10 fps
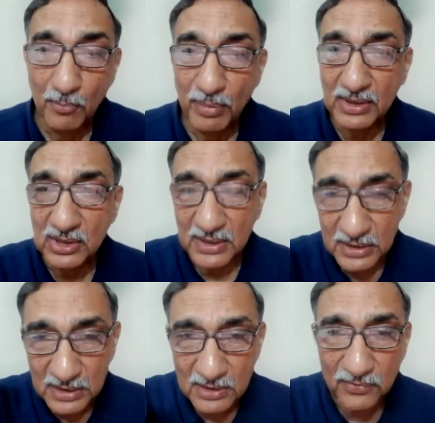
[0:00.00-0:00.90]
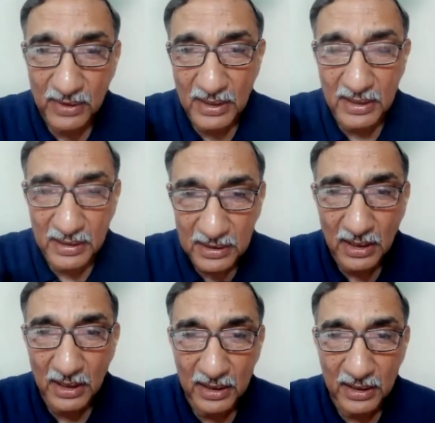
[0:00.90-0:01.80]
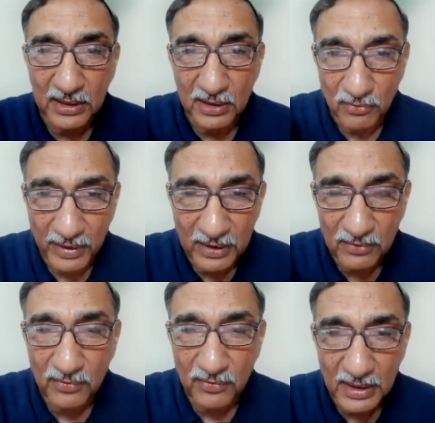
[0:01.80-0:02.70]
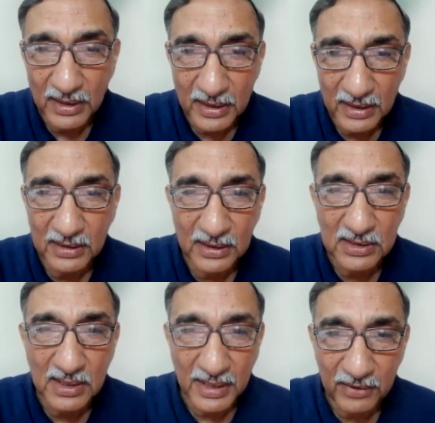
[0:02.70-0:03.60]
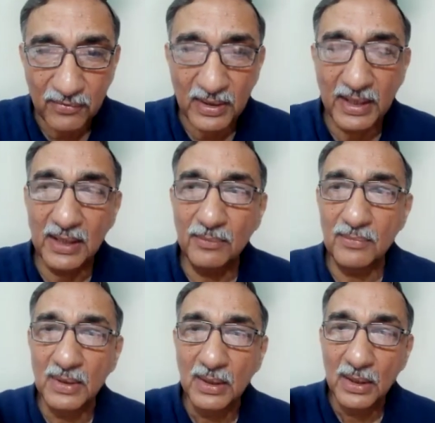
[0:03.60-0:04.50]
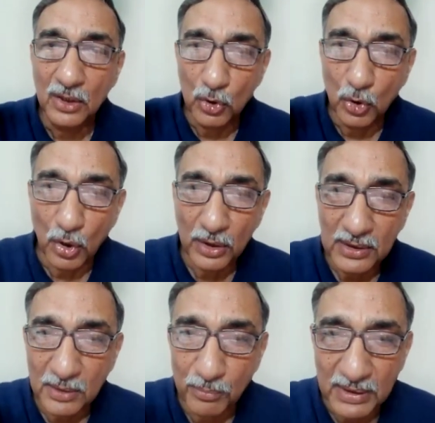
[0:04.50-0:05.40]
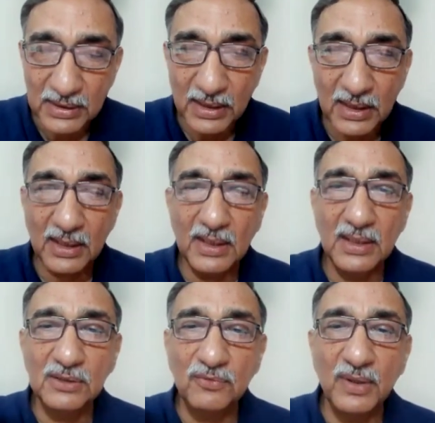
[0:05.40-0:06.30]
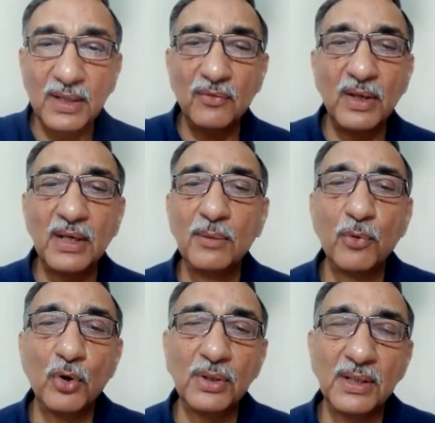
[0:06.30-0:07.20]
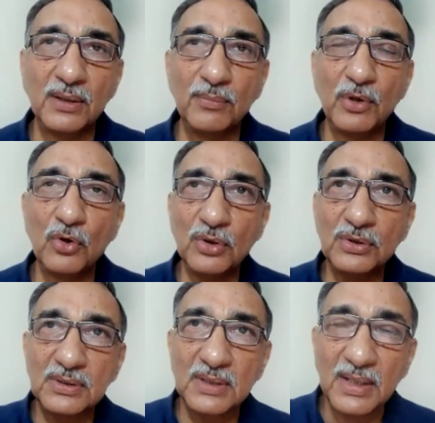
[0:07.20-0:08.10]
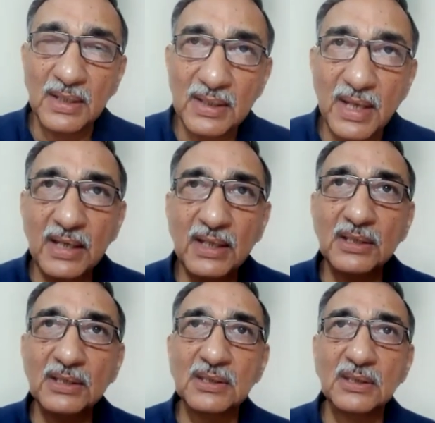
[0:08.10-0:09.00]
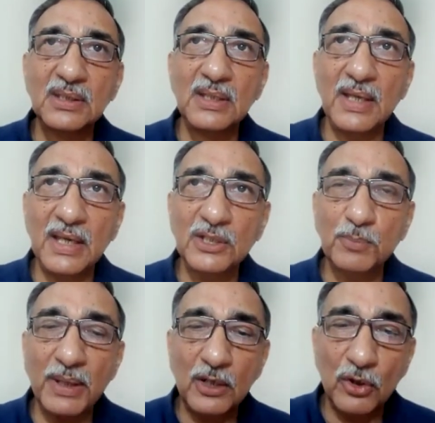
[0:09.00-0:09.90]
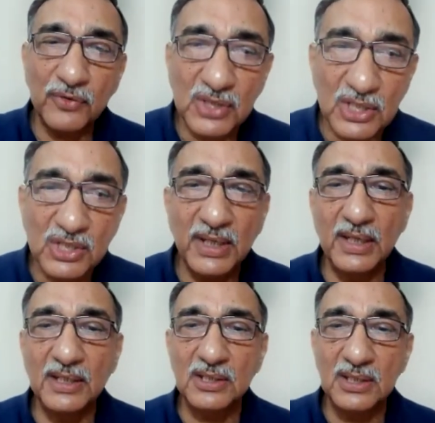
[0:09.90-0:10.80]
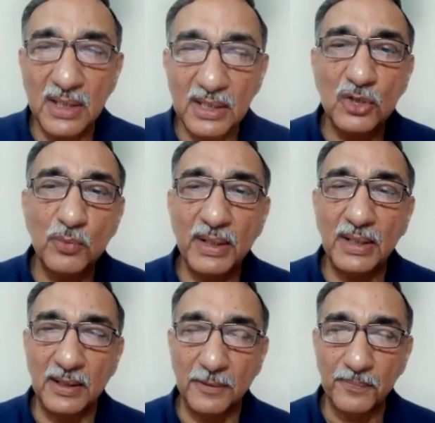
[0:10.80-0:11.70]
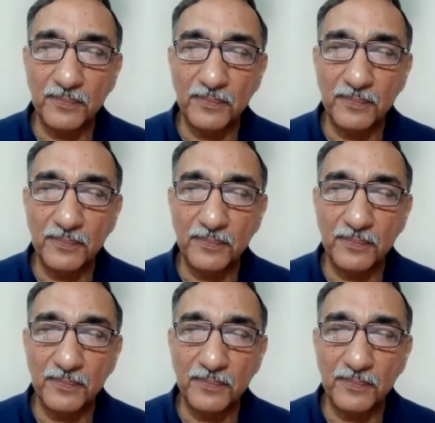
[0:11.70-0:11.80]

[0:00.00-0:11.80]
But since we are incarnated, when we are in this lifetime, God the Mother is very, very important, because that is the aspect of sustenance, nourishment,